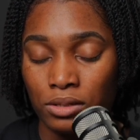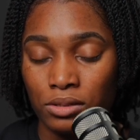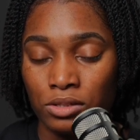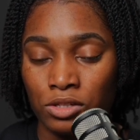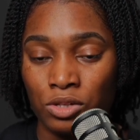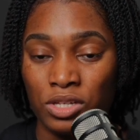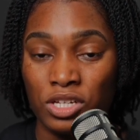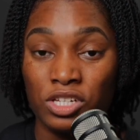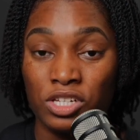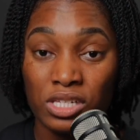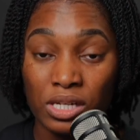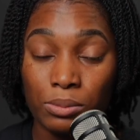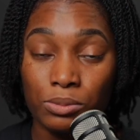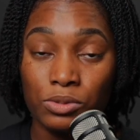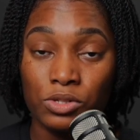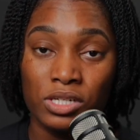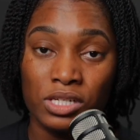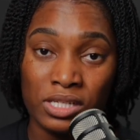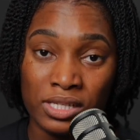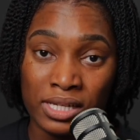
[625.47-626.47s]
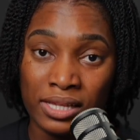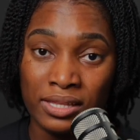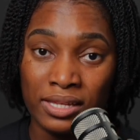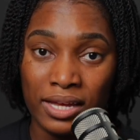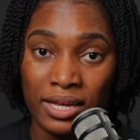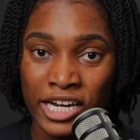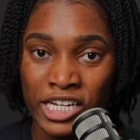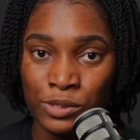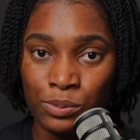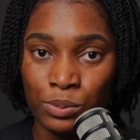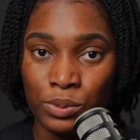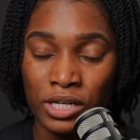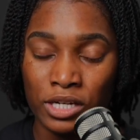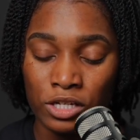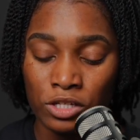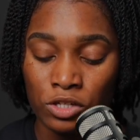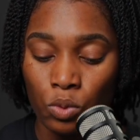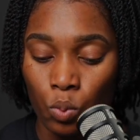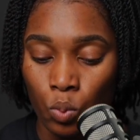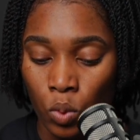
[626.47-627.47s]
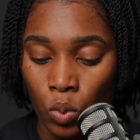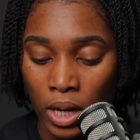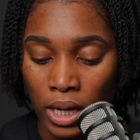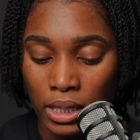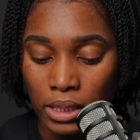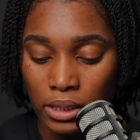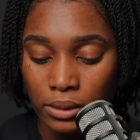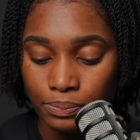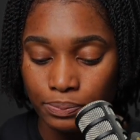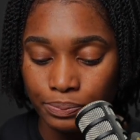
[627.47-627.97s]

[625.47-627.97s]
So the assumption is that the exponent is a 1.